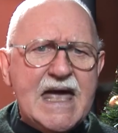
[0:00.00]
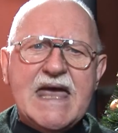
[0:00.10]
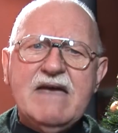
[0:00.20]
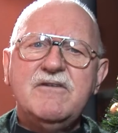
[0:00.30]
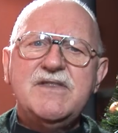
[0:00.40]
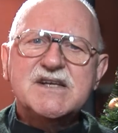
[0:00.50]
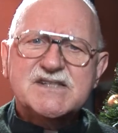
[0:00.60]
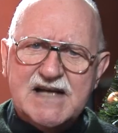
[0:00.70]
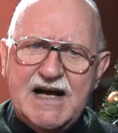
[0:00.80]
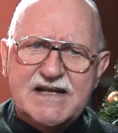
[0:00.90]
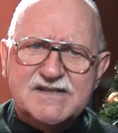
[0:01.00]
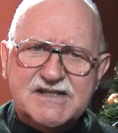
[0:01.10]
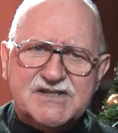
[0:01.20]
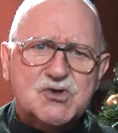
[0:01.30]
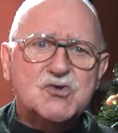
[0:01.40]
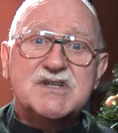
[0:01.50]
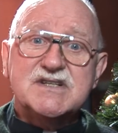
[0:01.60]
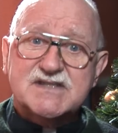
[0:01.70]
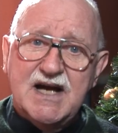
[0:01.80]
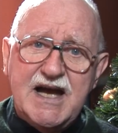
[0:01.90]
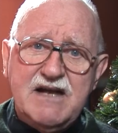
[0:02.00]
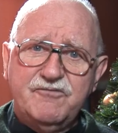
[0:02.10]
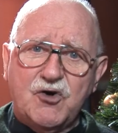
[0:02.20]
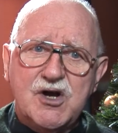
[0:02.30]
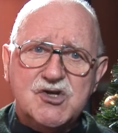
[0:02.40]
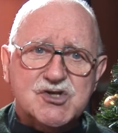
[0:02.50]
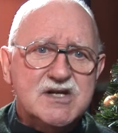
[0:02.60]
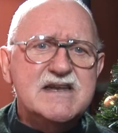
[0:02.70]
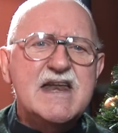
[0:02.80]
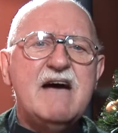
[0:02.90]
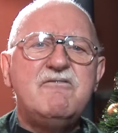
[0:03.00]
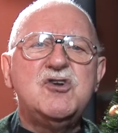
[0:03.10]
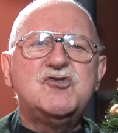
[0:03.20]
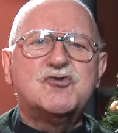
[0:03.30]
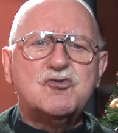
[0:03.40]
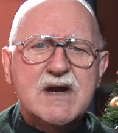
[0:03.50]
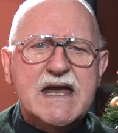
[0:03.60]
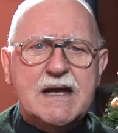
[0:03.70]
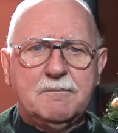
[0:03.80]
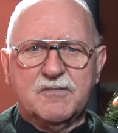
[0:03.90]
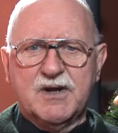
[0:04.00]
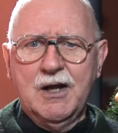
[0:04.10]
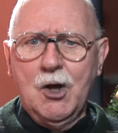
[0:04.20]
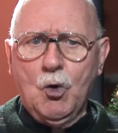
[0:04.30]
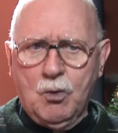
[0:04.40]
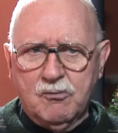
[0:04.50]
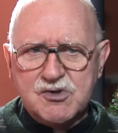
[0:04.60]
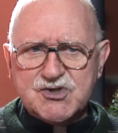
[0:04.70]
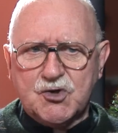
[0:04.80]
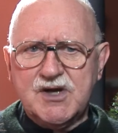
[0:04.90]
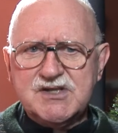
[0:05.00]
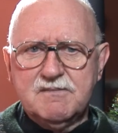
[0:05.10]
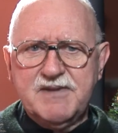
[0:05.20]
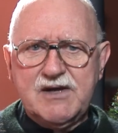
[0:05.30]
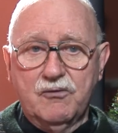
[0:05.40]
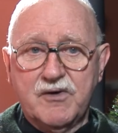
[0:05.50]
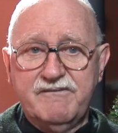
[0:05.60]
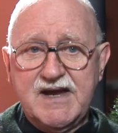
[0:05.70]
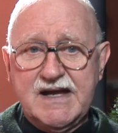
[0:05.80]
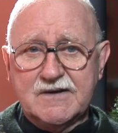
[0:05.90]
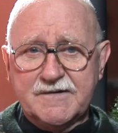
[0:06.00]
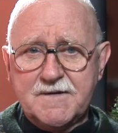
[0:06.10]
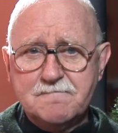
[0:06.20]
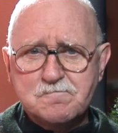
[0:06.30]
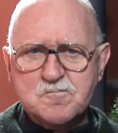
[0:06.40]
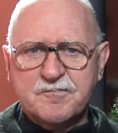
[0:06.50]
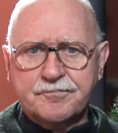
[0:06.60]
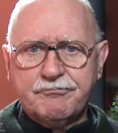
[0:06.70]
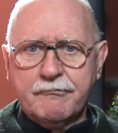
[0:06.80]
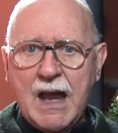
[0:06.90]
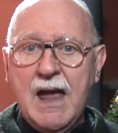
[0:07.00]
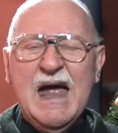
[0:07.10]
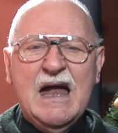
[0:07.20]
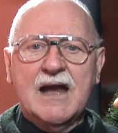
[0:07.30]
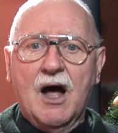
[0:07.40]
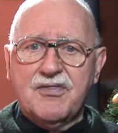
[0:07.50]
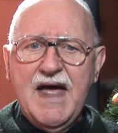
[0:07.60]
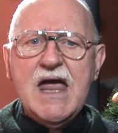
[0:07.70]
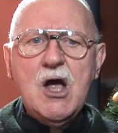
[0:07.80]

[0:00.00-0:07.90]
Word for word: Even the scientists who designed Voyager never dreamed what was going to be revealed. Now, they